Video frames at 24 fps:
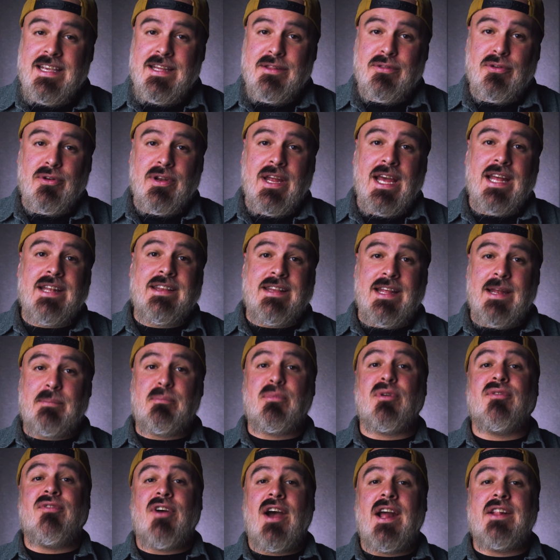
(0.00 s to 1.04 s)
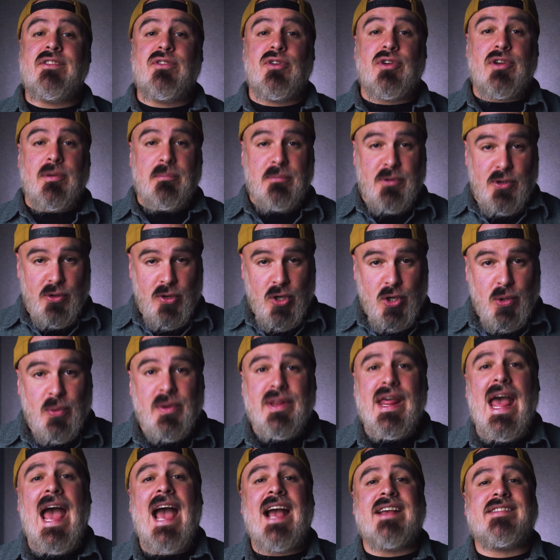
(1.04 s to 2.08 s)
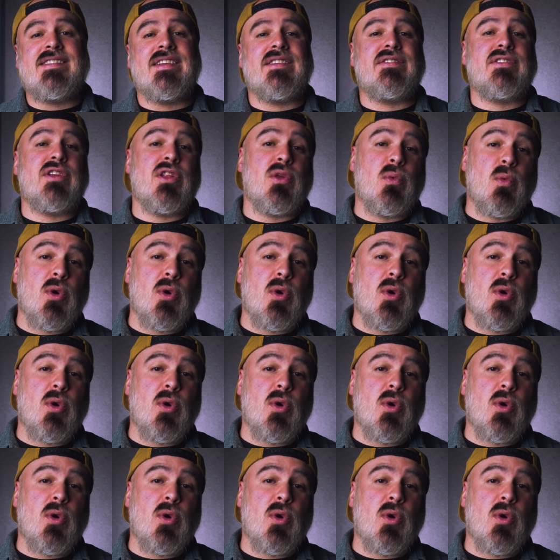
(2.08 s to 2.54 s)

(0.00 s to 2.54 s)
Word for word: Ethernet that provides your computer with access to the